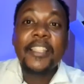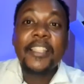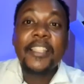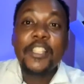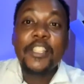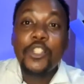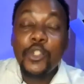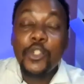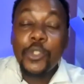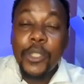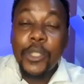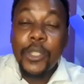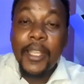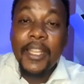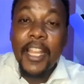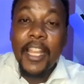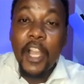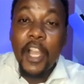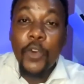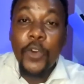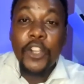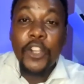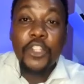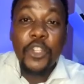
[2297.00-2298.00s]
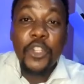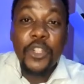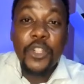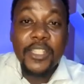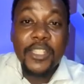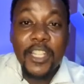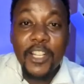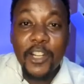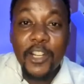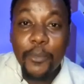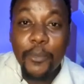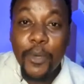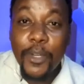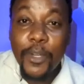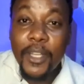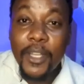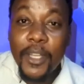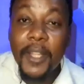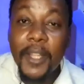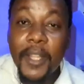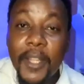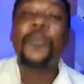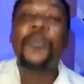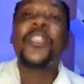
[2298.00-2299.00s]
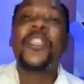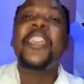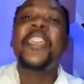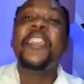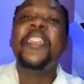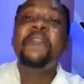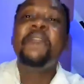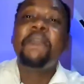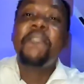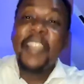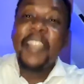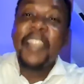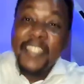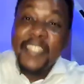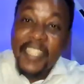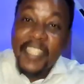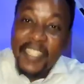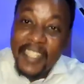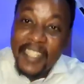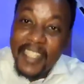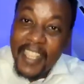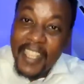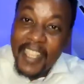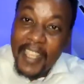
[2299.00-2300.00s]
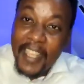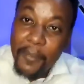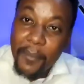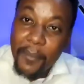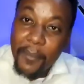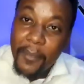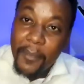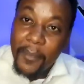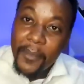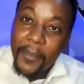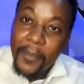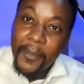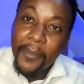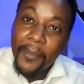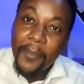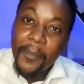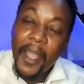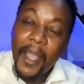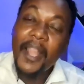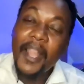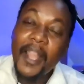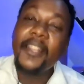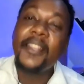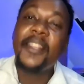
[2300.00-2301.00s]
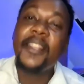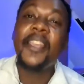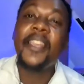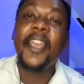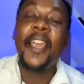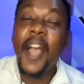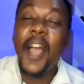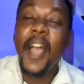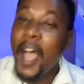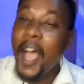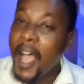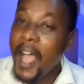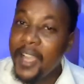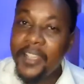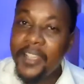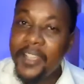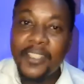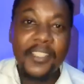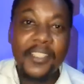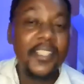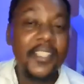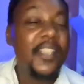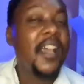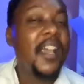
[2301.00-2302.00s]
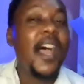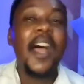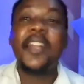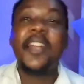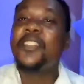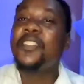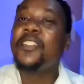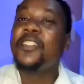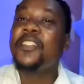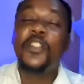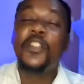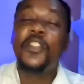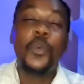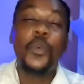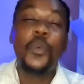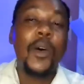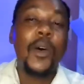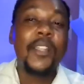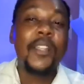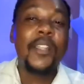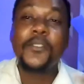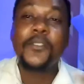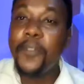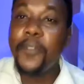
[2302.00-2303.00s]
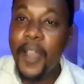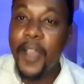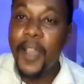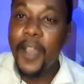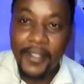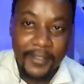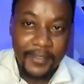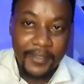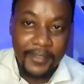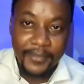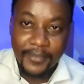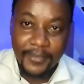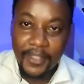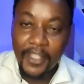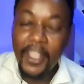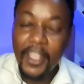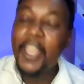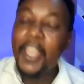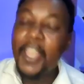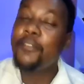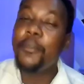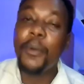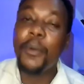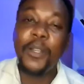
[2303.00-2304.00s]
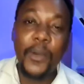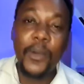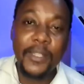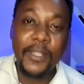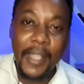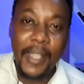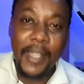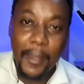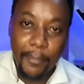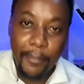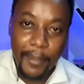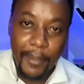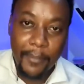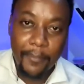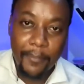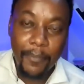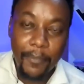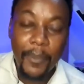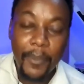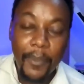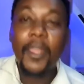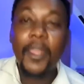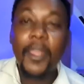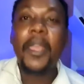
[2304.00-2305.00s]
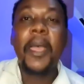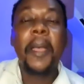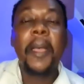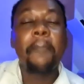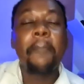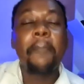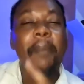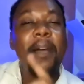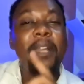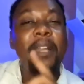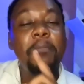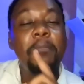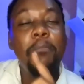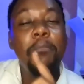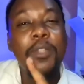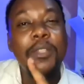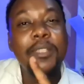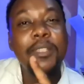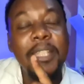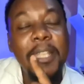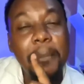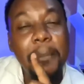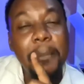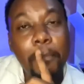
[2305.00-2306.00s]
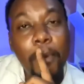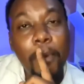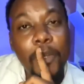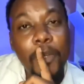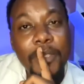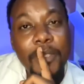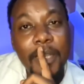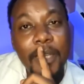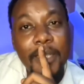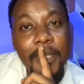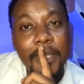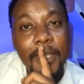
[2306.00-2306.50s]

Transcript: inauguration ceremony invited them, and they hugged, and it was fun. Everybody was happy. But most importantly,